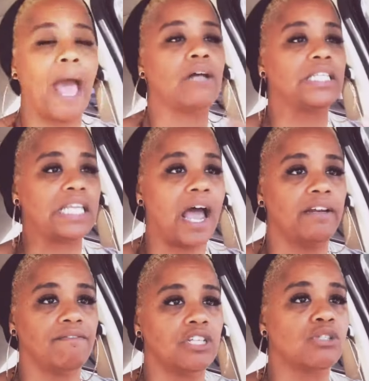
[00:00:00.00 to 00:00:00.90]

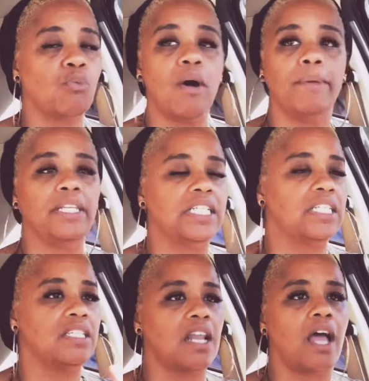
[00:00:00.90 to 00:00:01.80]
outside of this woman.
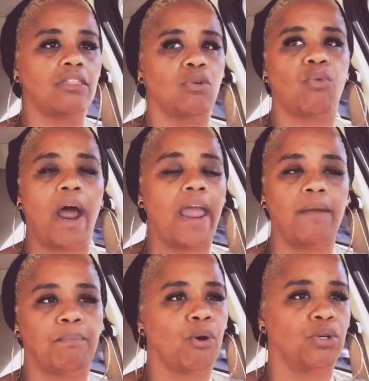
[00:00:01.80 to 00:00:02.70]
This is not the
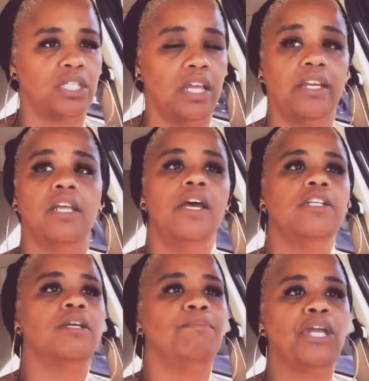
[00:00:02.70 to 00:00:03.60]
right person
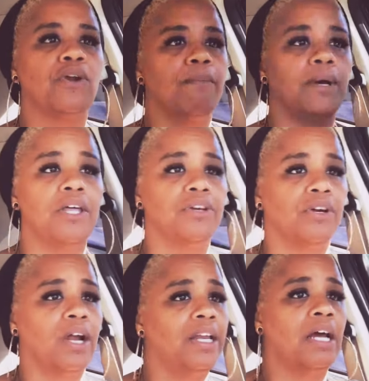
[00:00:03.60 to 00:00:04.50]
to be your
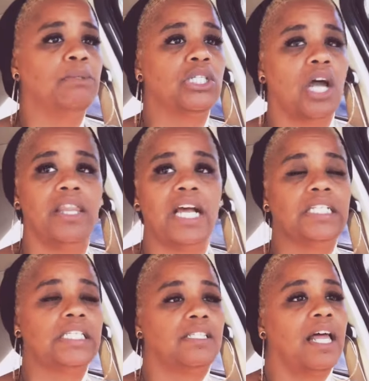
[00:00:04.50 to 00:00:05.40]
mother. And I'm sorry,
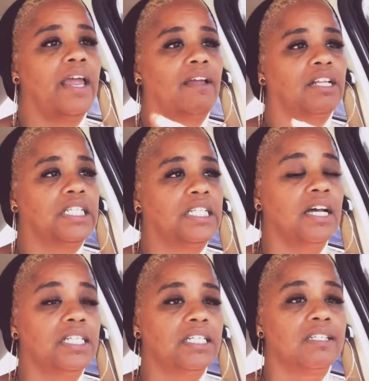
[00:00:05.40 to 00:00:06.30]
that's like
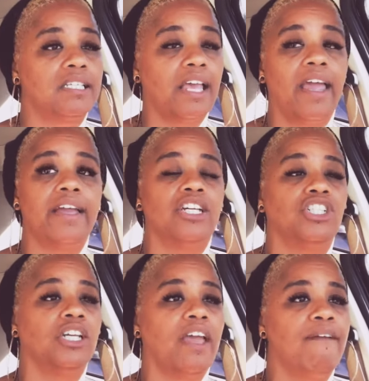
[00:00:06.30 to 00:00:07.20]
sucks to say because
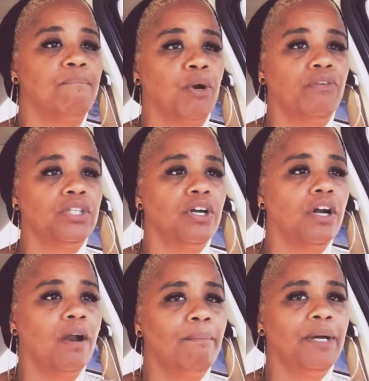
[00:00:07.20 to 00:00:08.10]
she gave birth to
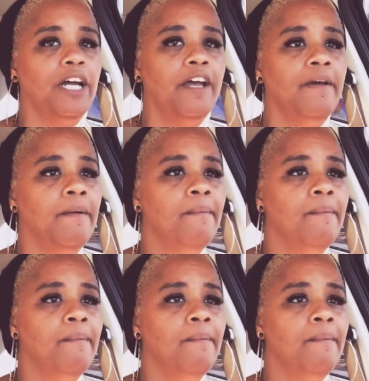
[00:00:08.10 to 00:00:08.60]
her, but